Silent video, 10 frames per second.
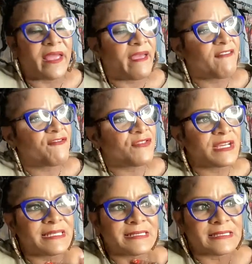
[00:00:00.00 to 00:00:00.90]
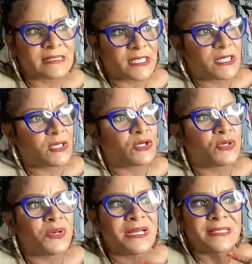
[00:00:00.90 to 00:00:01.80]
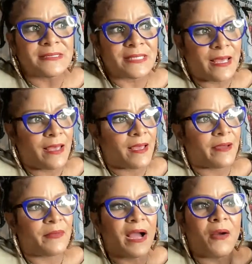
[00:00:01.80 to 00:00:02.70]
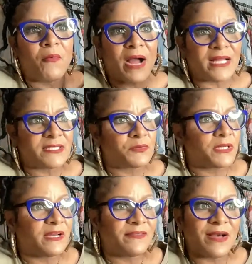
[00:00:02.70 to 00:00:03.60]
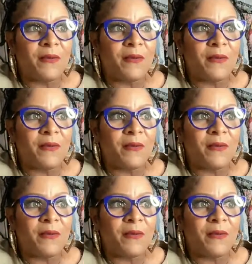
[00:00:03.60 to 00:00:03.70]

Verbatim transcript: Every single time I watch whatever